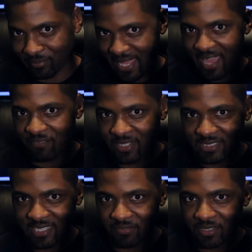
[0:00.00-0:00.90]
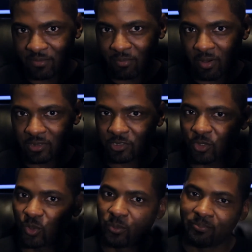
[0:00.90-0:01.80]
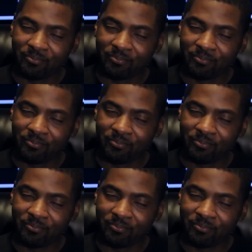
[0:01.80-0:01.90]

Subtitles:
having the 7D Mark II,